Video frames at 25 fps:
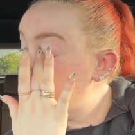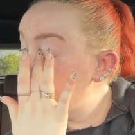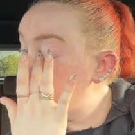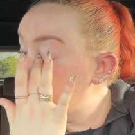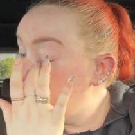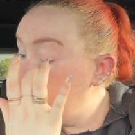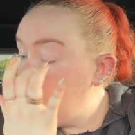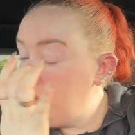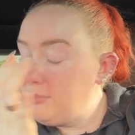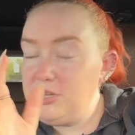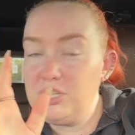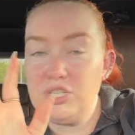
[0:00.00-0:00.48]

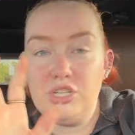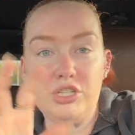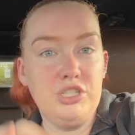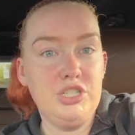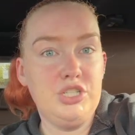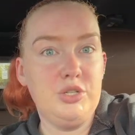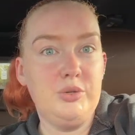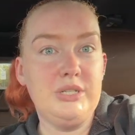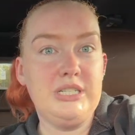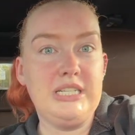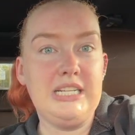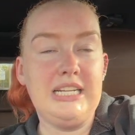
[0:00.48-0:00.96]
So I'm just gonna
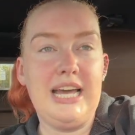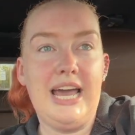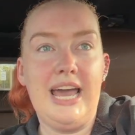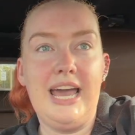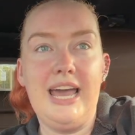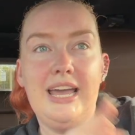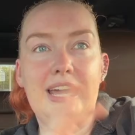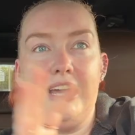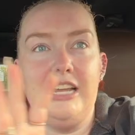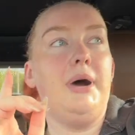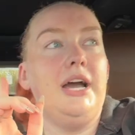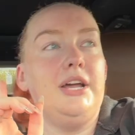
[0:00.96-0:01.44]
do it
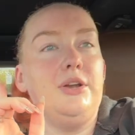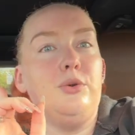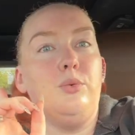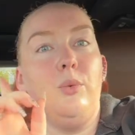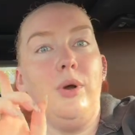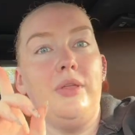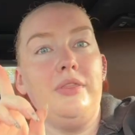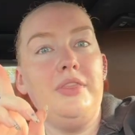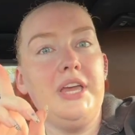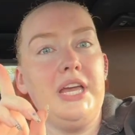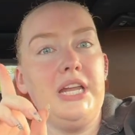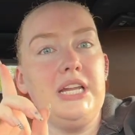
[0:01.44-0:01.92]
today. But
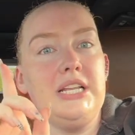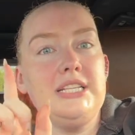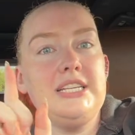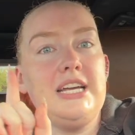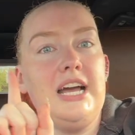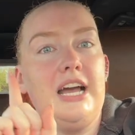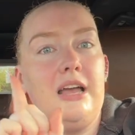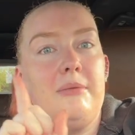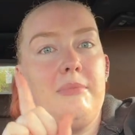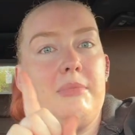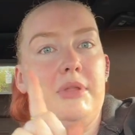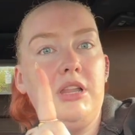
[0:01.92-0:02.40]
one thing at a
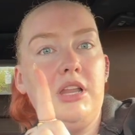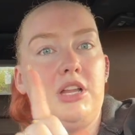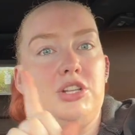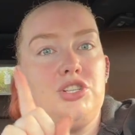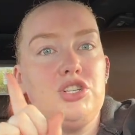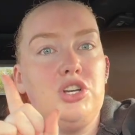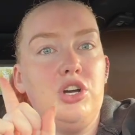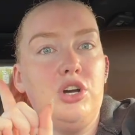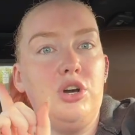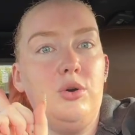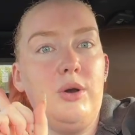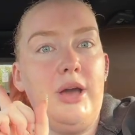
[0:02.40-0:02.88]
time. Let's
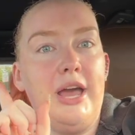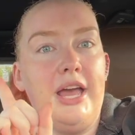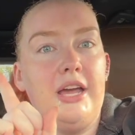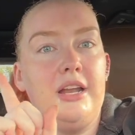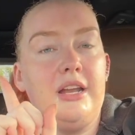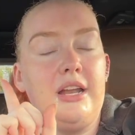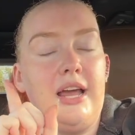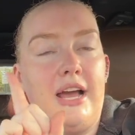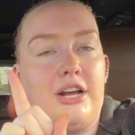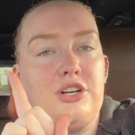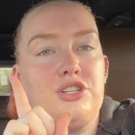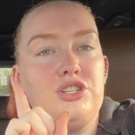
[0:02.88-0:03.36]
go
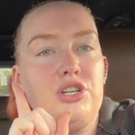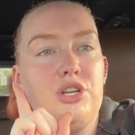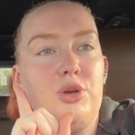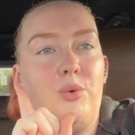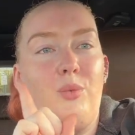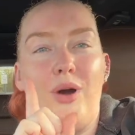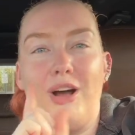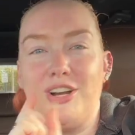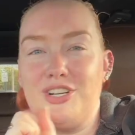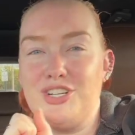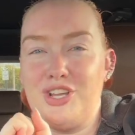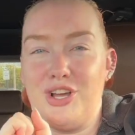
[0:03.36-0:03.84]
and actually
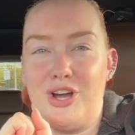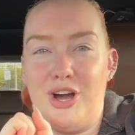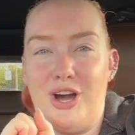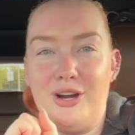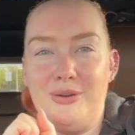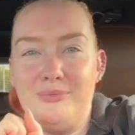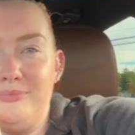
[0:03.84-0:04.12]
wash the car.